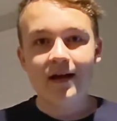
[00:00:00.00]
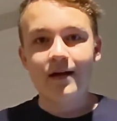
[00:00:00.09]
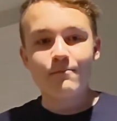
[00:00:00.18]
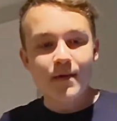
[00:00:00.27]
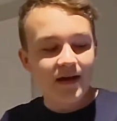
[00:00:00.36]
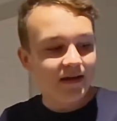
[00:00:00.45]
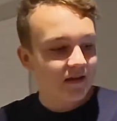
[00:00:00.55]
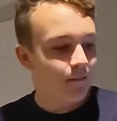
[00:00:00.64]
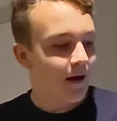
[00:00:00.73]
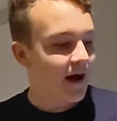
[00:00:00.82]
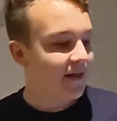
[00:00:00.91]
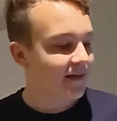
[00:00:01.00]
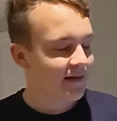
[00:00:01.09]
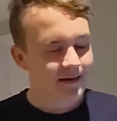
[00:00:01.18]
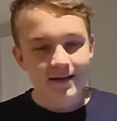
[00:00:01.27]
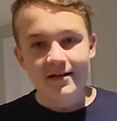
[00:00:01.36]
Meg in the
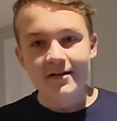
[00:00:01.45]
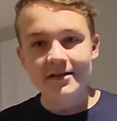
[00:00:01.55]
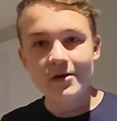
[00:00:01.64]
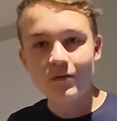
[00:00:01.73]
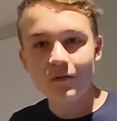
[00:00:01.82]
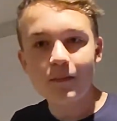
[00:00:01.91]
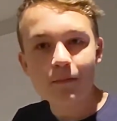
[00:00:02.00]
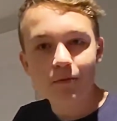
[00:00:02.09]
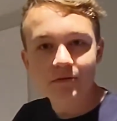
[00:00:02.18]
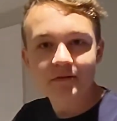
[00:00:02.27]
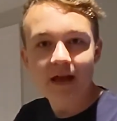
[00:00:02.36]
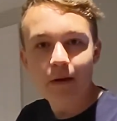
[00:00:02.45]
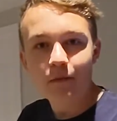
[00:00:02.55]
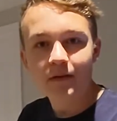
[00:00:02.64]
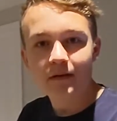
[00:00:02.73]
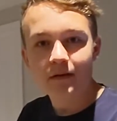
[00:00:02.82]
pilot. Because I don't remember
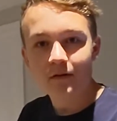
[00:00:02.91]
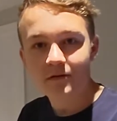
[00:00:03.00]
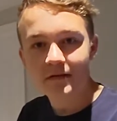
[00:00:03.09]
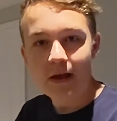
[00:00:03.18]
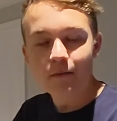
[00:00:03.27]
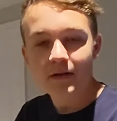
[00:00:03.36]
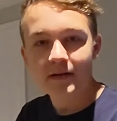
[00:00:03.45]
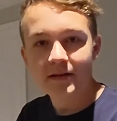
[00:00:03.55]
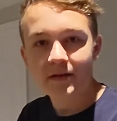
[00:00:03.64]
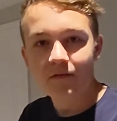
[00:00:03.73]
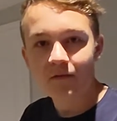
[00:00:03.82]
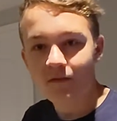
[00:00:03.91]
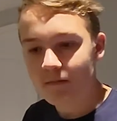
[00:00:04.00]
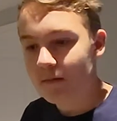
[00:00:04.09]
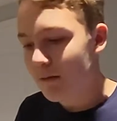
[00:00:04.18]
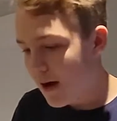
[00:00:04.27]
her sounding any different from
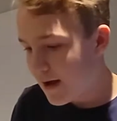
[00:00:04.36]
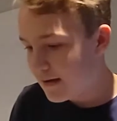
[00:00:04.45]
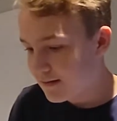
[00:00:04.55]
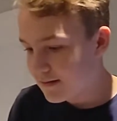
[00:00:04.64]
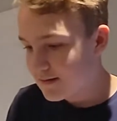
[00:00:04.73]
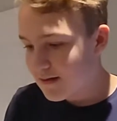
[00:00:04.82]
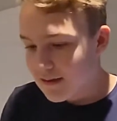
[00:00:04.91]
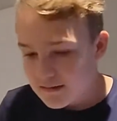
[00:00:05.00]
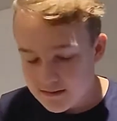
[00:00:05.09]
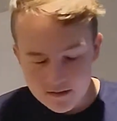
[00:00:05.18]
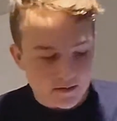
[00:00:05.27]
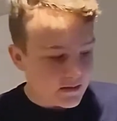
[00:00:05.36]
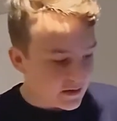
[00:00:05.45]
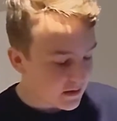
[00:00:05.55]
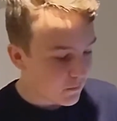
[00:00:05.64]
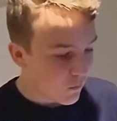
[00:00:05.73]
the pilot to the
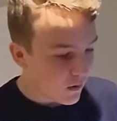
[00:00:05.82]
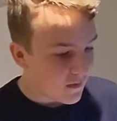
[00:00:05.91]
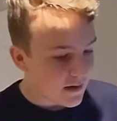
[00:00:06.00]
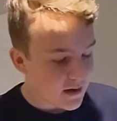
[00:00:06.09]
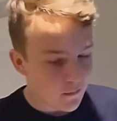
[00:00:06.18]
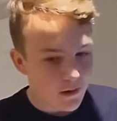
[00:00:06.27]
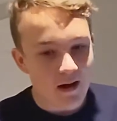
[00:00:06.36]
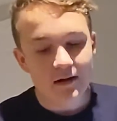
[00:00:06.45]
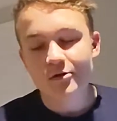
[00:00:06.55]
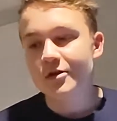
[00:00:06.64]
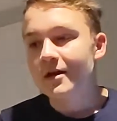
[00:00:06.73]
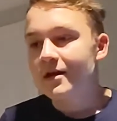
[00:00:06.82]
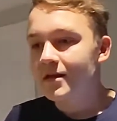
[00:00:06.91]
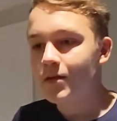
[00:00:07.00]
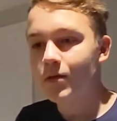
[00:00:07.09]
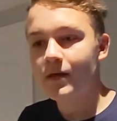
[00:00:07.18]
season 1 that I watched,
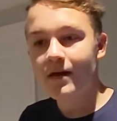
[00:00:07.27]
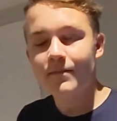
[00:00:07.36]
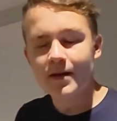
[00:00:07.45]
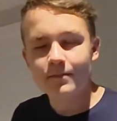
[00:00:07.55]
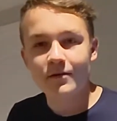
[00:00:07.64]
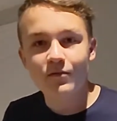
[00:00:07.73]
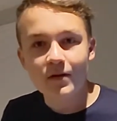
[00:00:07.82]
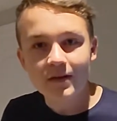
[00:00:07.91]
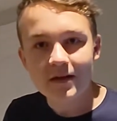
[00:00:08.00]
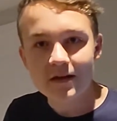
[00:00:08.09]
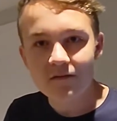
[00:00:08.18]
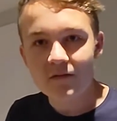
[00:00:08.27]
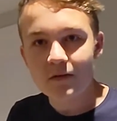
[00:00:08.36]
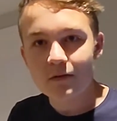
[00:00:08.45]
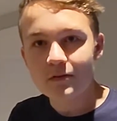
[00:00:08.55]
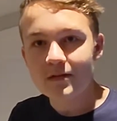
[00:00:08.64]
so that made me really
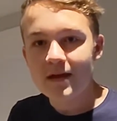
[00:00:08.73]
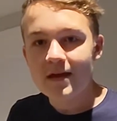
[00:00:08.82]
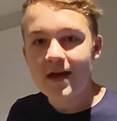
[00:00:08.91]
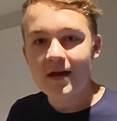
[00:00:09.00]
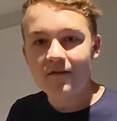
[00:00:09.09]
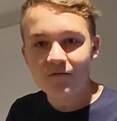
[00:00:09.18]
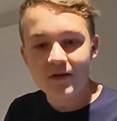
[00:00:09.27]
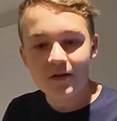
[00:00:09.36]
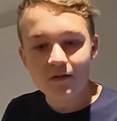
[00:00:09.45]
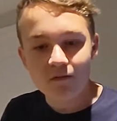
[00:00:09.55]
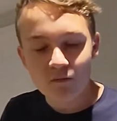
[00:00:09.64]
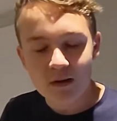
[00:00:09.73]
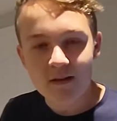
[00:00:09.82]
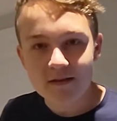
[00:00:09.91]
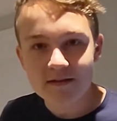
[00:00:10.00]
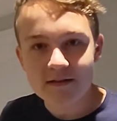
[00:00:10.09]
confused and feel
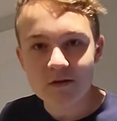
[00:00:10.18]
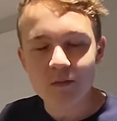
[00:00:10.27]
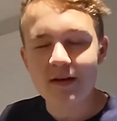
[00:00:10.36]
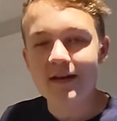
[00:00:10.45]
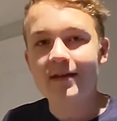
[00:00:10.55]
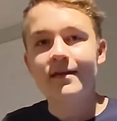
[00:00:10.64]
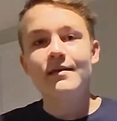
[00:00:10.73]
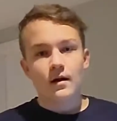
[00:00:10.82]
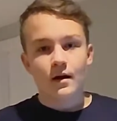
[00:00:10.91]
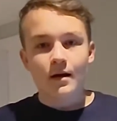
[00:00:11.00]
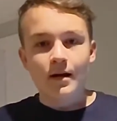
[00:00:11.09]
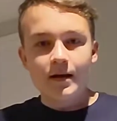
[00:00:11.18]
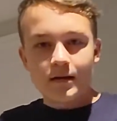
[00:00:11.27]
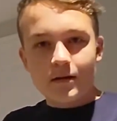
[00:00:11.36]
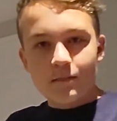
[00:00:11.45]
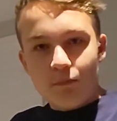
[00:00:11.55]
really stupid.
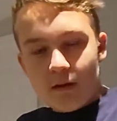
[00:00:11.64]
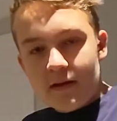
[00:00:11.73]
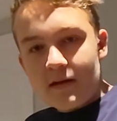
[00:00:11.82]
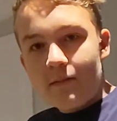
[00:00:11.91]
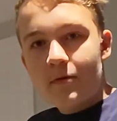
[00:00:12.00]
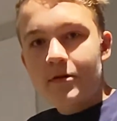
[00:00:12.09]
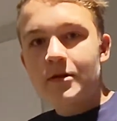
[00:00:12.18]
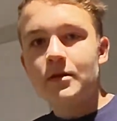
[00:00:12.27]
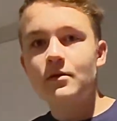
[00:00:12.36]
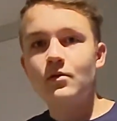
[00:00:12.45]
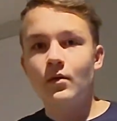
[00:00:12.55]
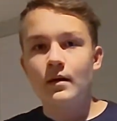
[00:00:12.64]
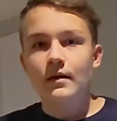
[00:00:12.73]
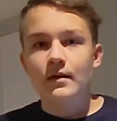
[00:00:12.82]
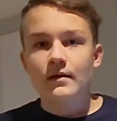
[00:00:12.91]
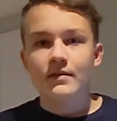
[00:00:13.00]
Alright, complaint number 2.
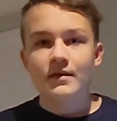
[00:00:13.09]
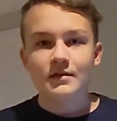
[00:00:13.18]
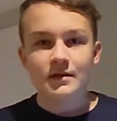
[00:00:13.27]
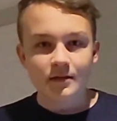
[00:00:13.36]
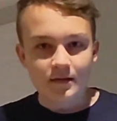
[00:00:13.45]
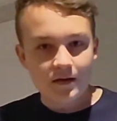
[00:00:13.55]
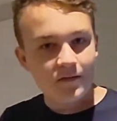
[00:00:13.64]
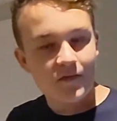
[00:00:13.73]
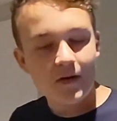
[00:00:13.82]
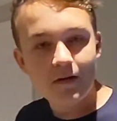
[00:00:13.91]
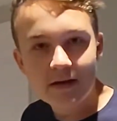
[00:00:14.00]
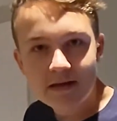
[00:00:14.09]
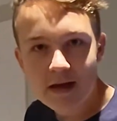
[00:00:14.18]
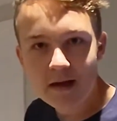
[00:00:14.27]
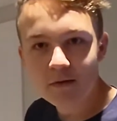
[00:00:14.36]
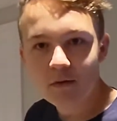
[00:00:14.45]
This is a very
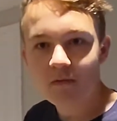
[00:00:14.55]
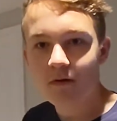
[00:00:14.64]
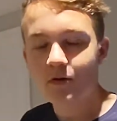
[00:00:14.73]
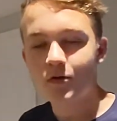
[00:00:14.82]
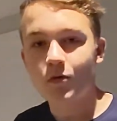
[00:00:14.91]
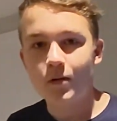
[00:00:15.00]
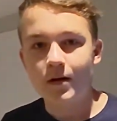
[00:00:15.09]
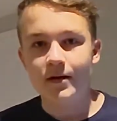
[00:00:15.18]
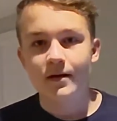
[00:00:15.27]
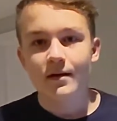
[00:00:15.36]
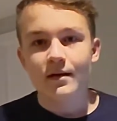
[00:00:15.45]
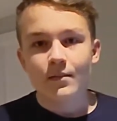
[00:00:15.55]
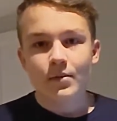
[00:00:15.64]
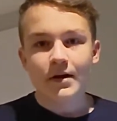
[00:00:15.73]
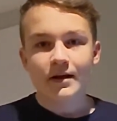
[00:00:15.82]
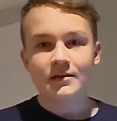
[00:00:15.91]
controversial one,
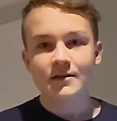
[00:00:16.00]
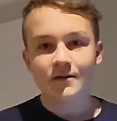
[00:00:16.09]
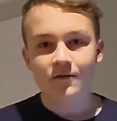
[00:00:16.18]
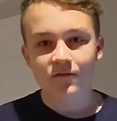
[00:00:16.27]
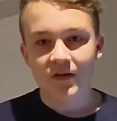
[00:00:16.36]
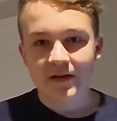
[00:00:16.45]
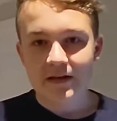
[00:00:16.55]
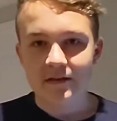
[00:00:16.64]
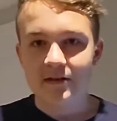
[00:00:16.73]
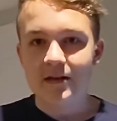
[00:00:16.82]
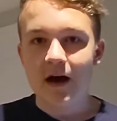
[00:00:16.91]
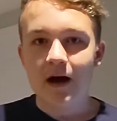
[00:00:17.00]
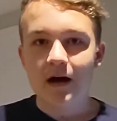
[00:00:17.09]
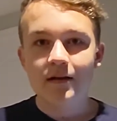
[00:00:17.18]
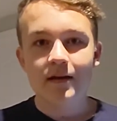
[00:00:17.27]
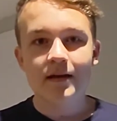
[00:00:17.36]
but I think Vinny the
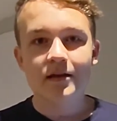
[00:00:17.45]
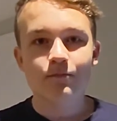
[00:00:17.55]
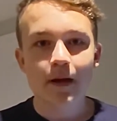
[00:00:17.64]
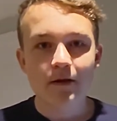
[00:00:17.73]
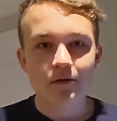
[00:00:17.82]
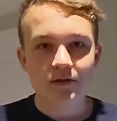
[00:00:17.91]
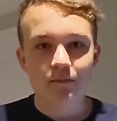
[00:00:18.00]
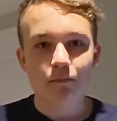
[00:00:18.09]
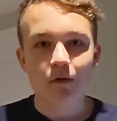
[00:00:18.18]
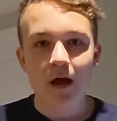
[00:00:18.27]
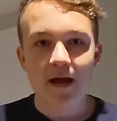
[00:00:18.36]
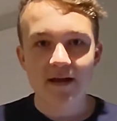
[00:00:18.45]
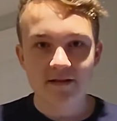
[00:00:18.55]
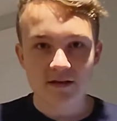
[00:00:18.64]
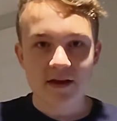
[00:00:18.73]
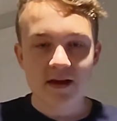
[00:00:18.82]
dog is better than Brian
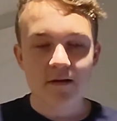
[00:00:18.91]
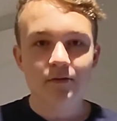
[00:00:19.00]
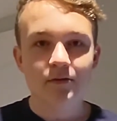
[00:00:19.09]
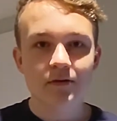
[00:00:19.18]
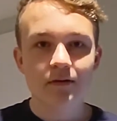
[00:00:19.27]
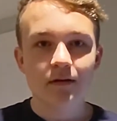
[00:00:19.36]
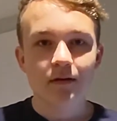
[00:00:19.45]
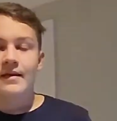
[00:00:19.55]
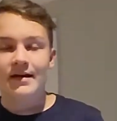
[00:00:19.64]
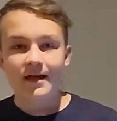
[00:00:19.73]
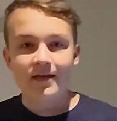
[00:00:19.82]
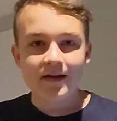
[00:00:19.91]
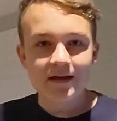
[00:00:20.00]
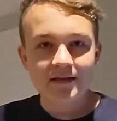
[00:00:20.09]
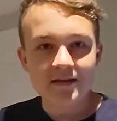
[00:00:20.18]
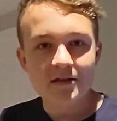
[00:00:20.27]
as a character. Like I
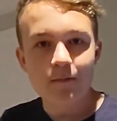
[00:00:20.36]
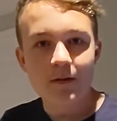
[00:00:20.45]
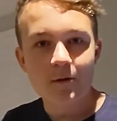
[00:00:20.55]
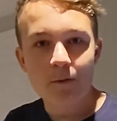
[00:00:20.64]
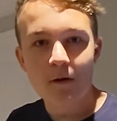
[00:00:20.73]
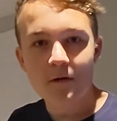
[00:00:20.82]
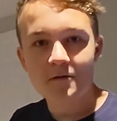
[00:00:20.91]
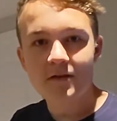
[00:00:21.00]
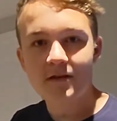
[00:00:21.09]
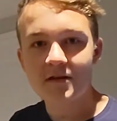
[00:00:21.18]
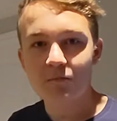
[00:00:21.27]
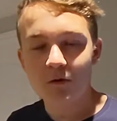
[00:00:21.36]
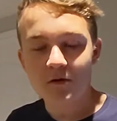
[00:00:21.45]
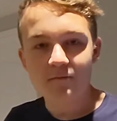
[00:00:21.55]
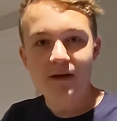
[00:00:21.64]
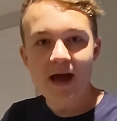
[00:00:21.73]
think he's a better person, he's more
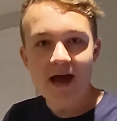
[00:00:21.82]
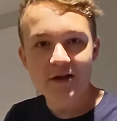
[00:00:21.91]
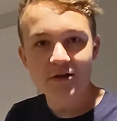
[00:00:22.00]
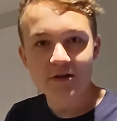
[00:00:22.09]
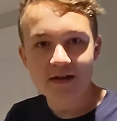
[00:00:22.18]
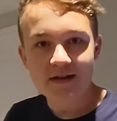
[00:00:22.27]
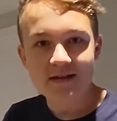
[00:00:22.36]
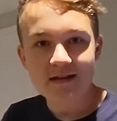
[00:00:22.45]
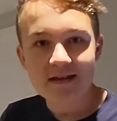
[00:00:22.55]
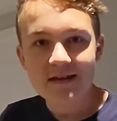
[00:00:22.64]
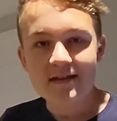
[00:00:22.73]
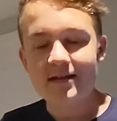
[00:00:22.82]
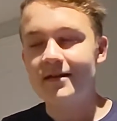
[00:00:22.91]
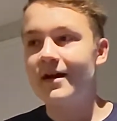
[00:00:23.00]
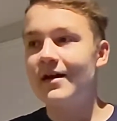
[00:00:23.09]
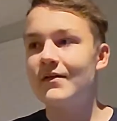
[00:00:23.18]
compassionate, you
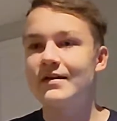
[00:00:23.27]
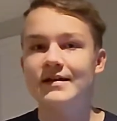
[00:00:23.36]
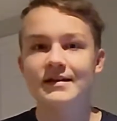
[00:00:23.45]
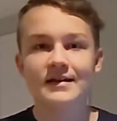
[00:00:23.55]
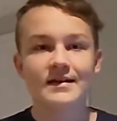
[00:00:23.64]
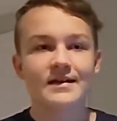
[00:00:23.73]
know, he